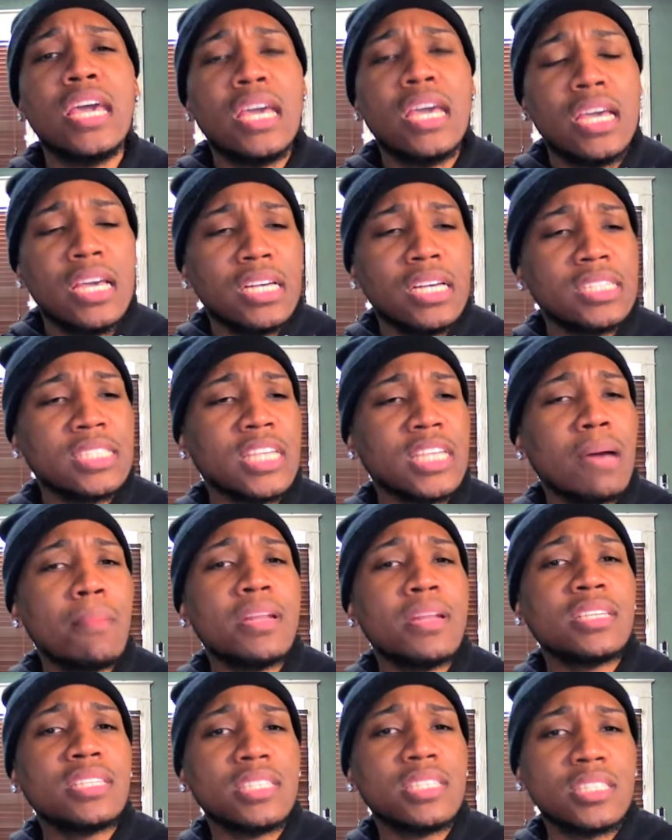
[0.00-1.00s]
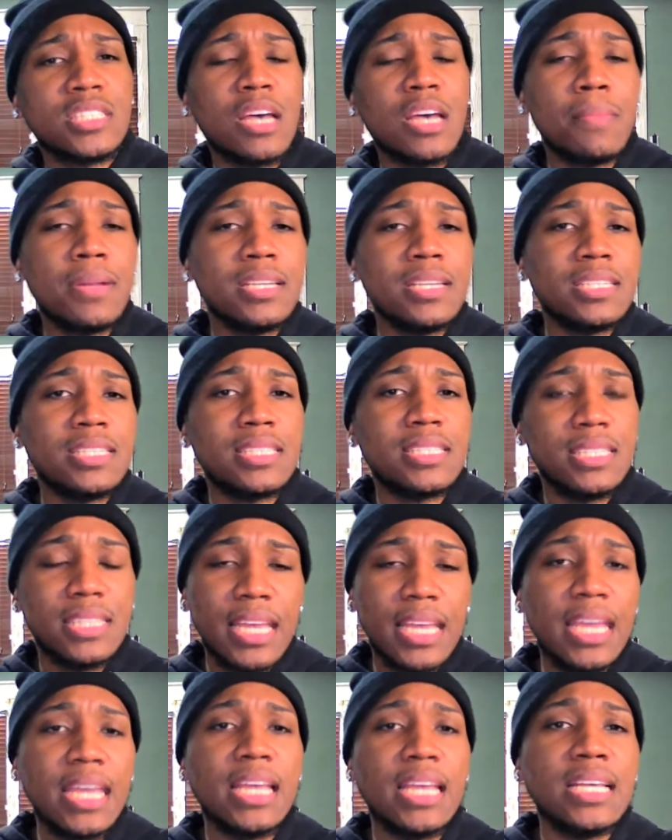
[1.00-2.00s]
some of this, some of these
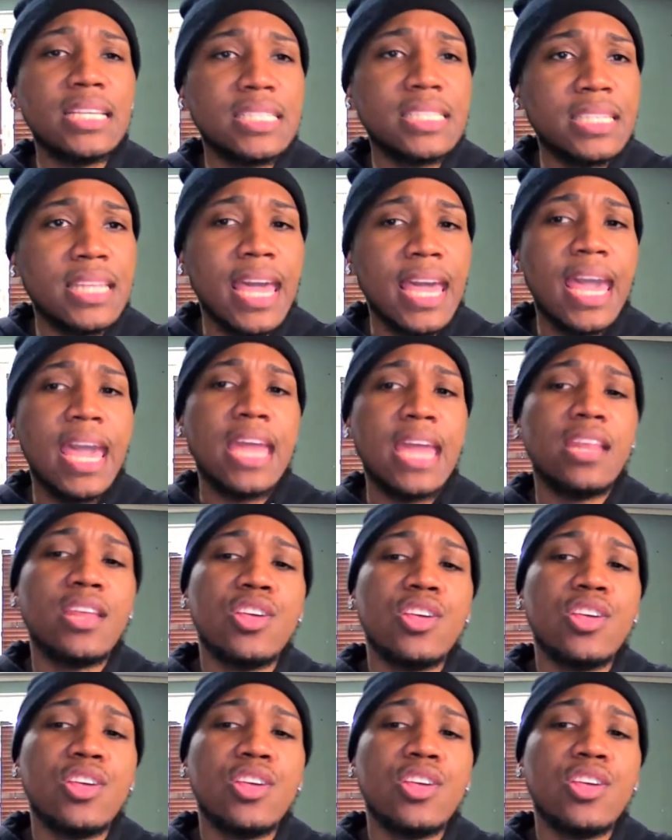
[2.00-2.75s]
things that